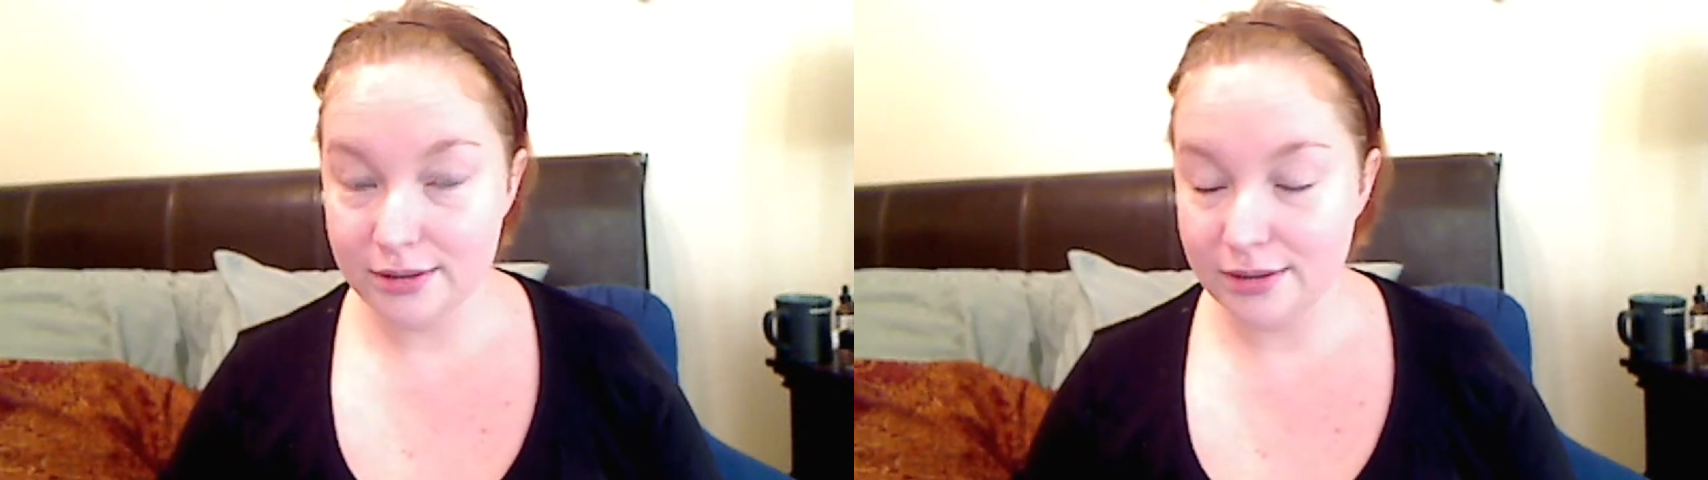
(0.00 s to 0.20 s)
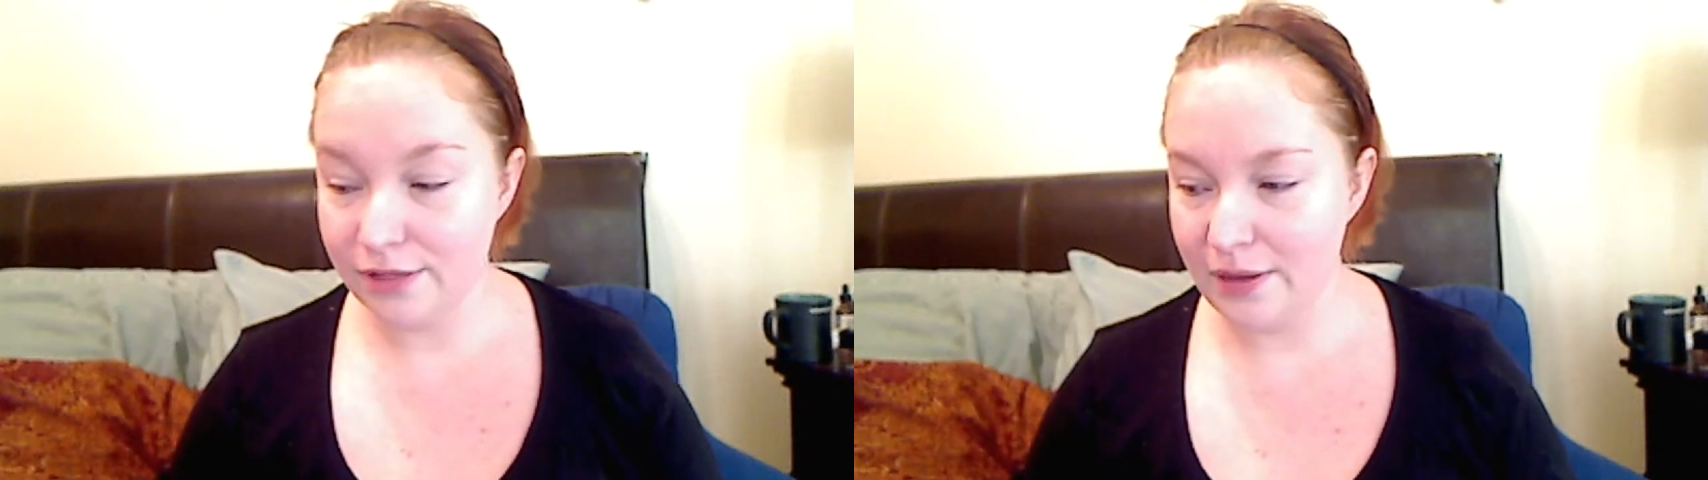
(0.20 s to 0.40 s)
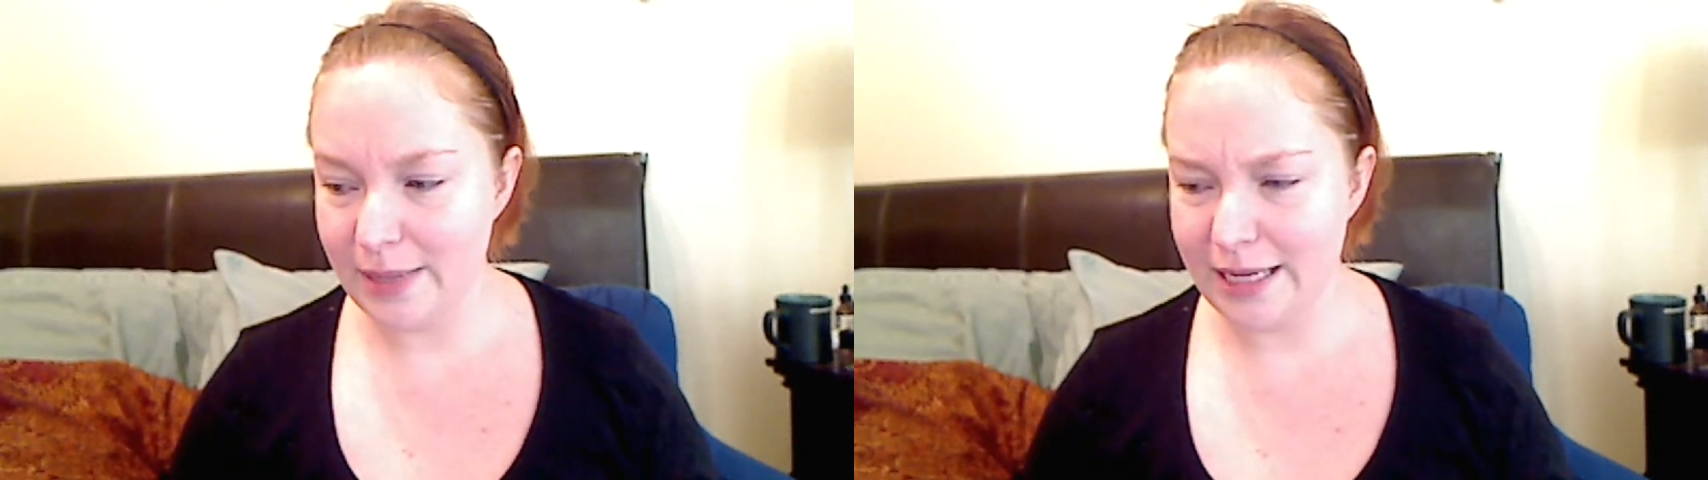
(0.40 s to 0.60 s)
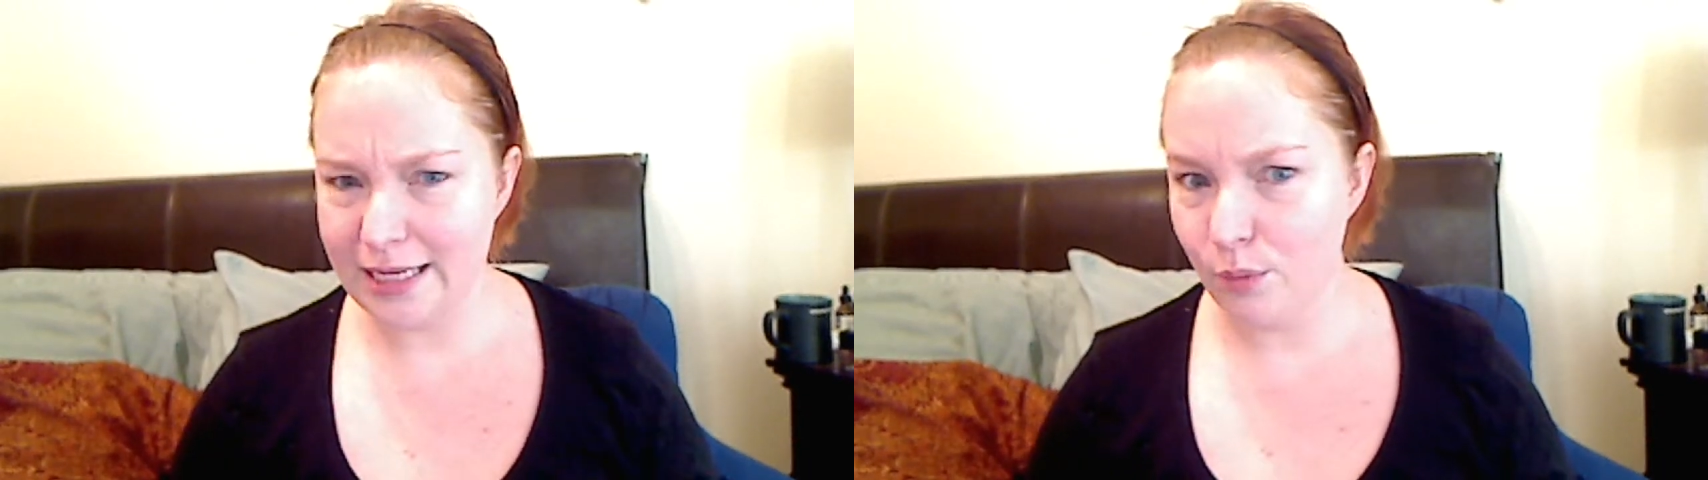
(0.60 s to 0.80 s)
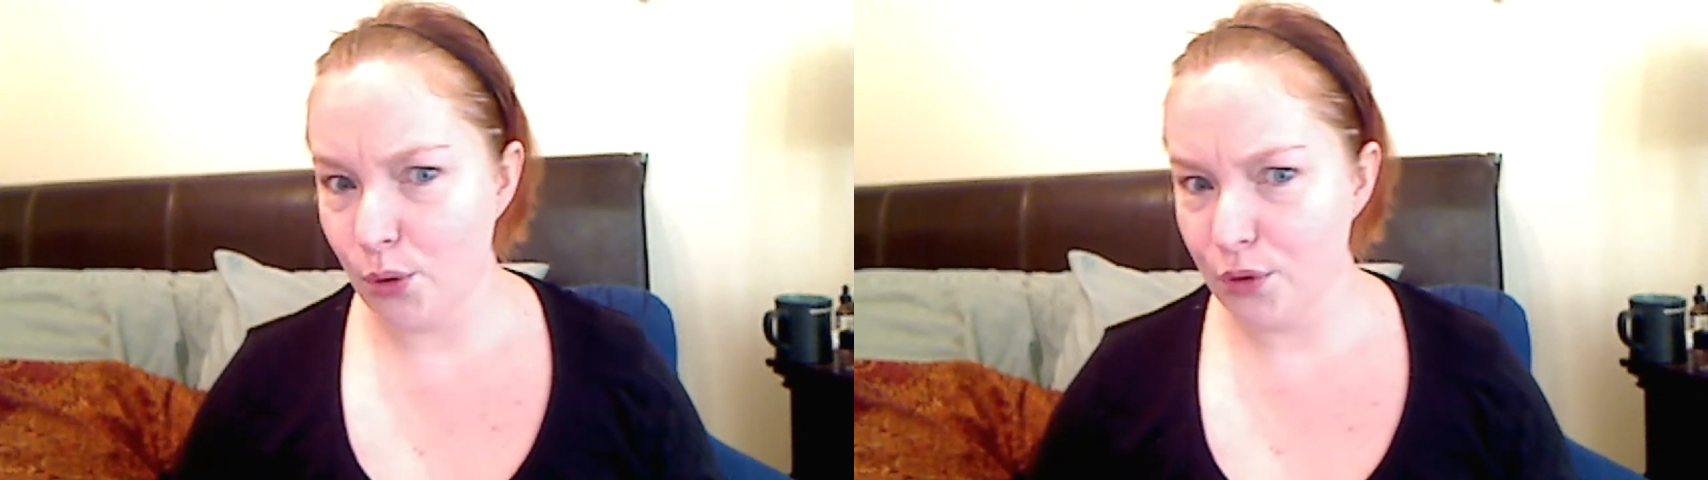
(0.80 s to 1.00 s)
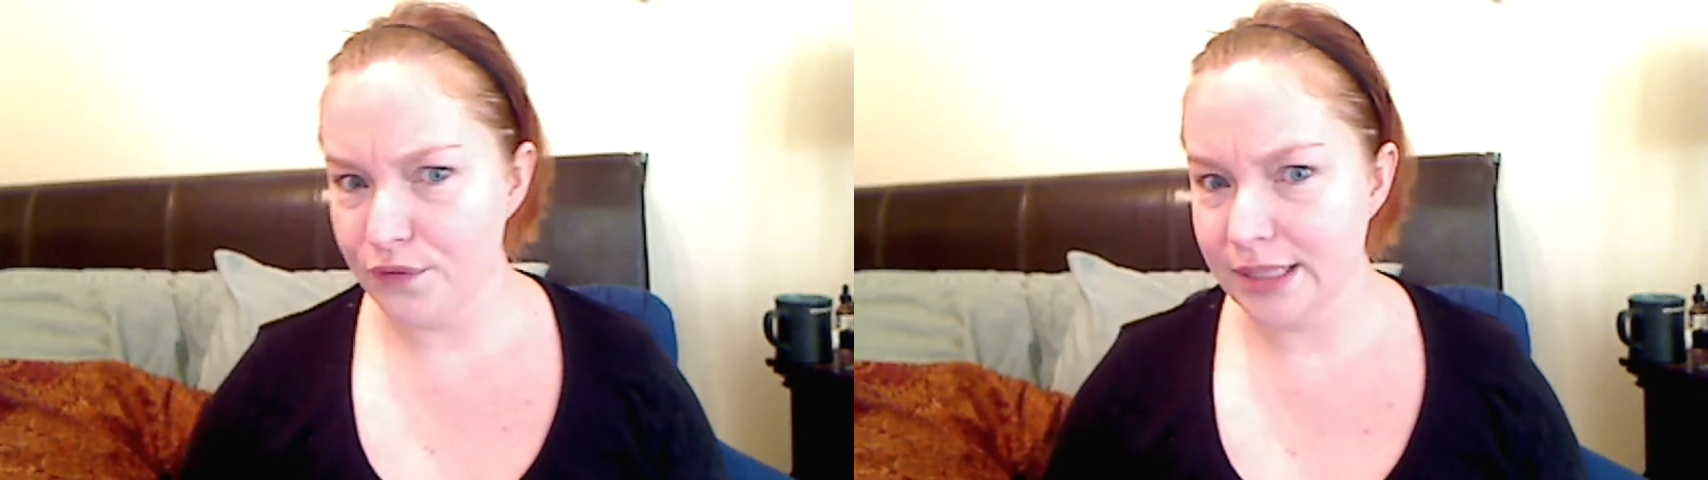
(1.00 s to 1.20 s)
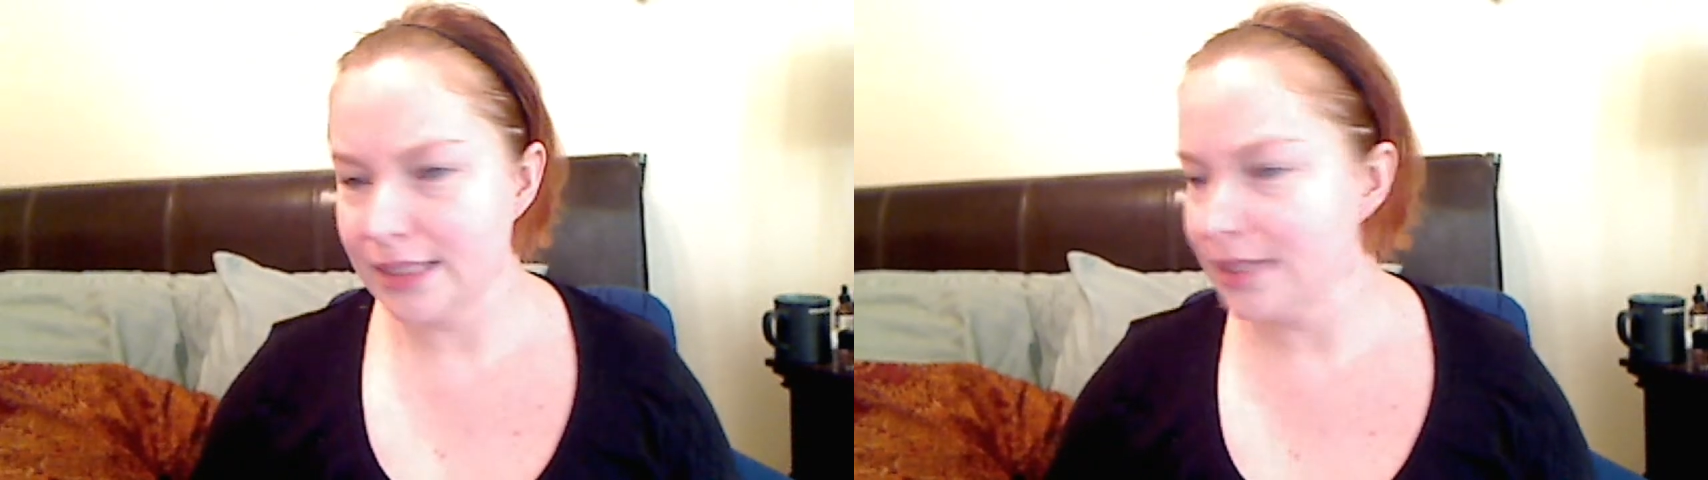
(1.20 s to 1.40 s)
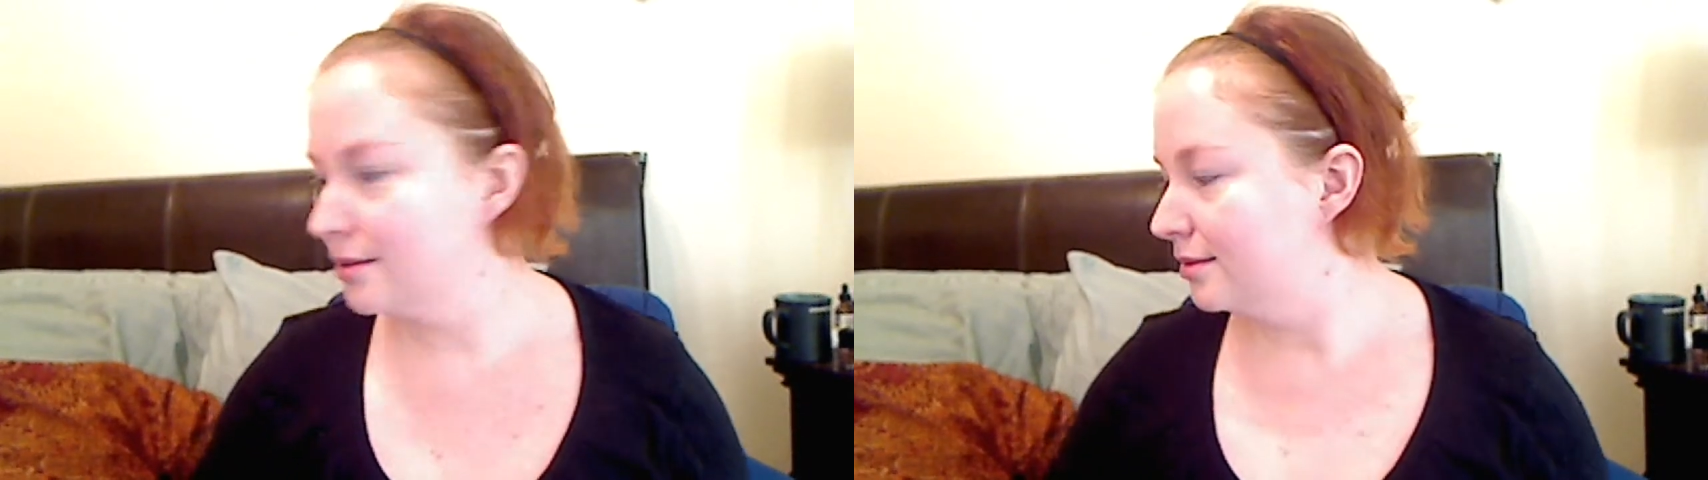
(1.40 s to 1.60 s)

if I make any more of these.